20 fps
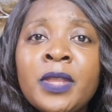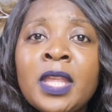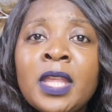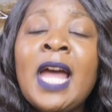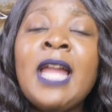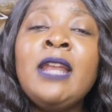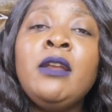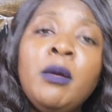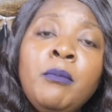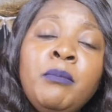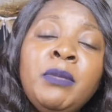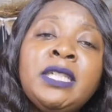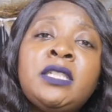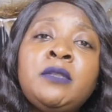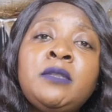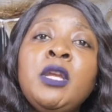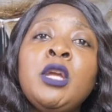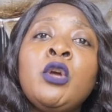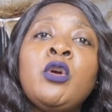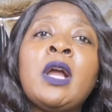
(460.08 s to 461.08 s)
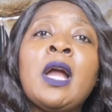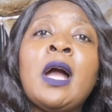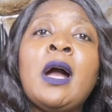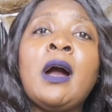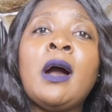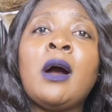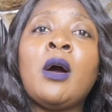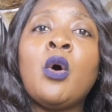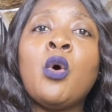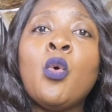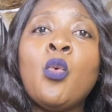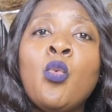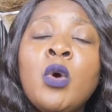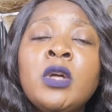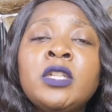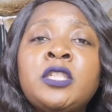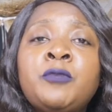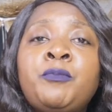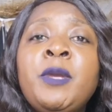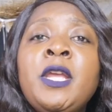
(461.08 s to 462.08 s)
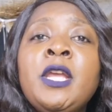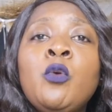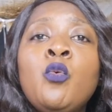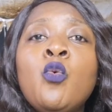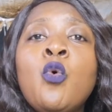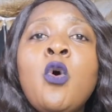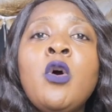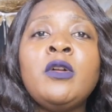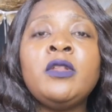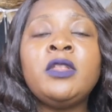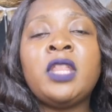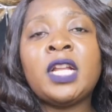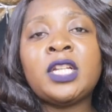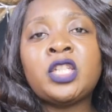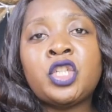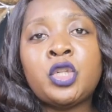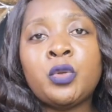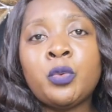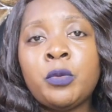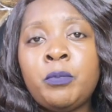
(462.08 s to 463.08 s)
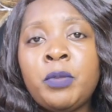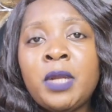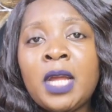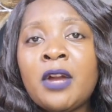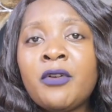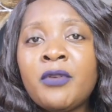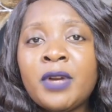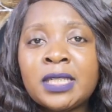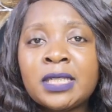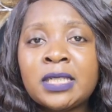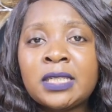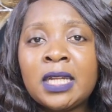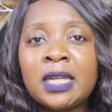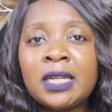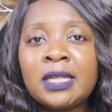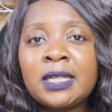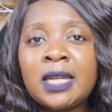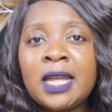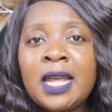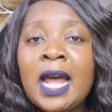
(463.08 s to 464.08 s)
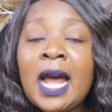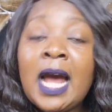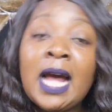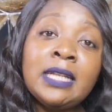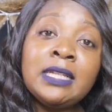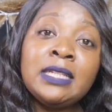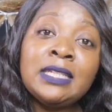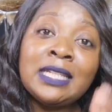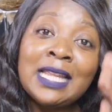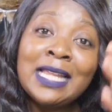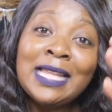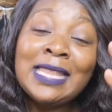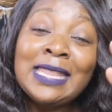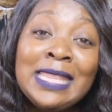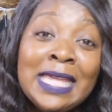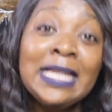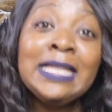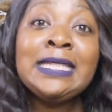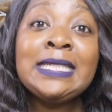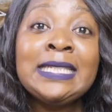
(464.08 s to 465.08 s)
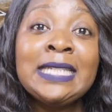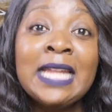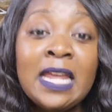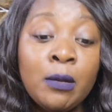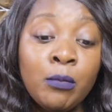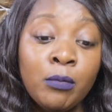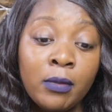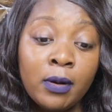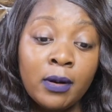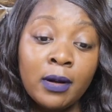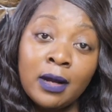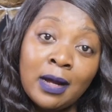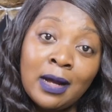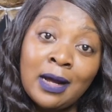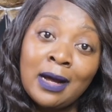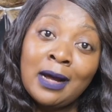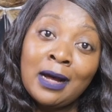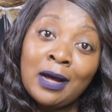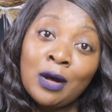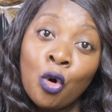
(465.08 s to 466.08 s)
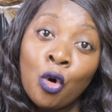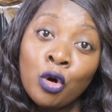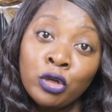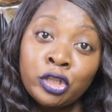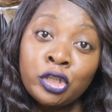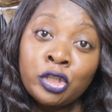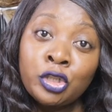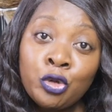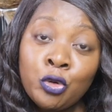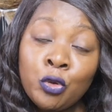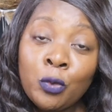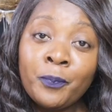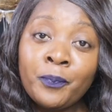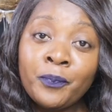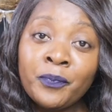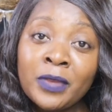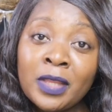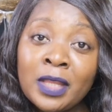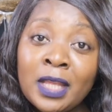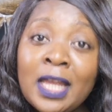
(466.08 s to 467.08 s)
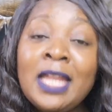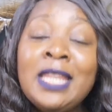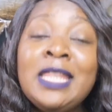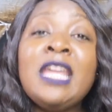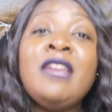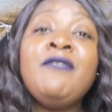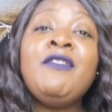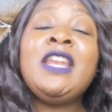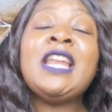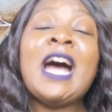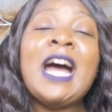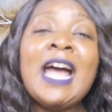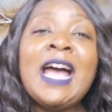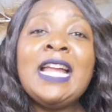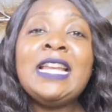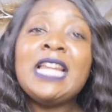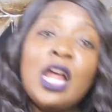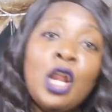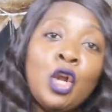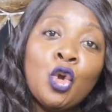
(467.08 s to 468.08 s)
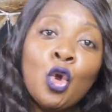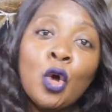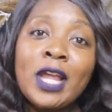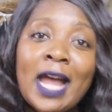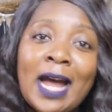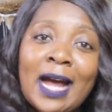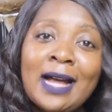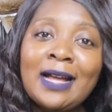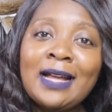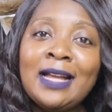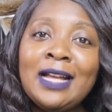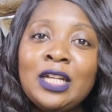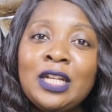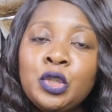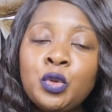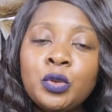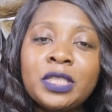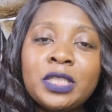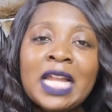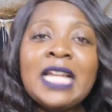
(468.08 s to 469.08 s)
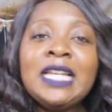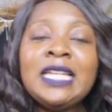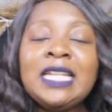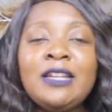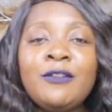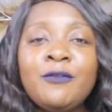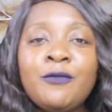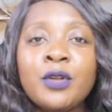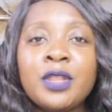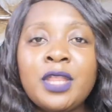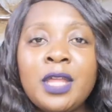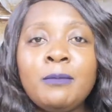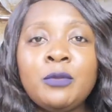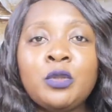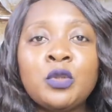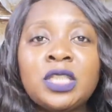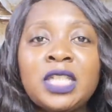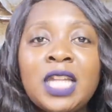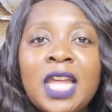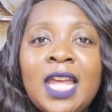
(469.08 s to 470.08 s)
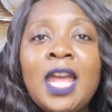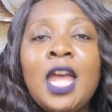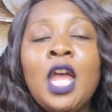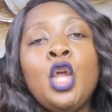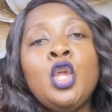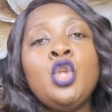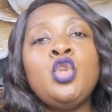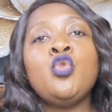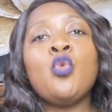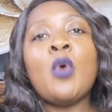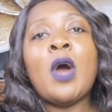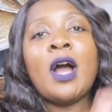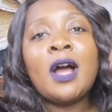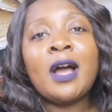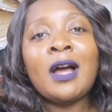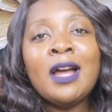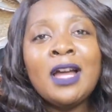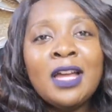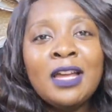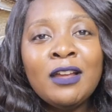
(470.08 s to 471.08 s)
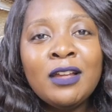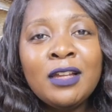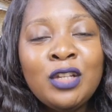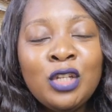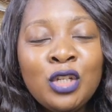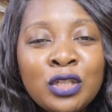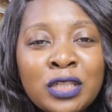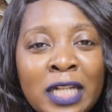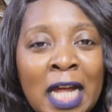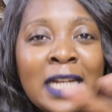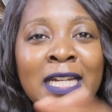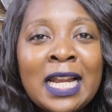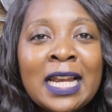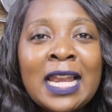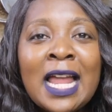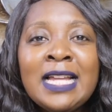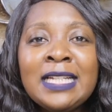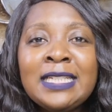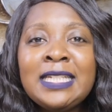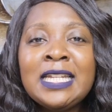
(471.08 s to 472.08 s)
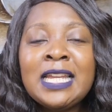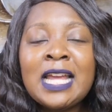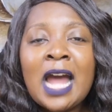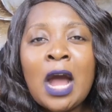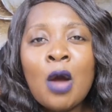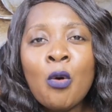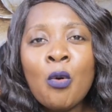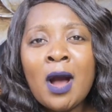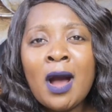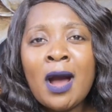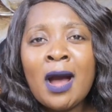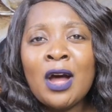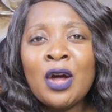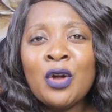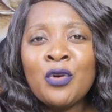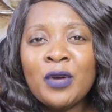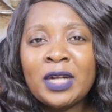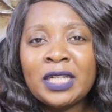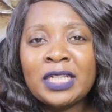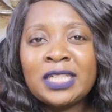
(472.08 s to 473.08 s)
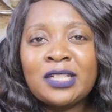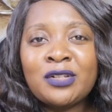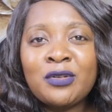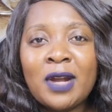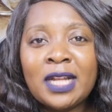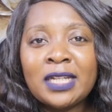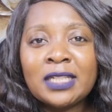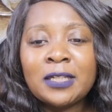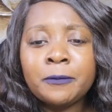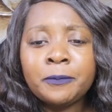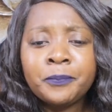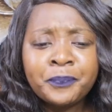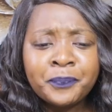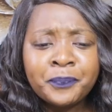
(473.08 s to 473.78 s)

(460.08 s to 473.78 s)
And Ms. Mika was being warned that she would be arrested. And this same Horseshoe, they even hired a lawyer to stand in for them to say, you are scandalizing our restaurant.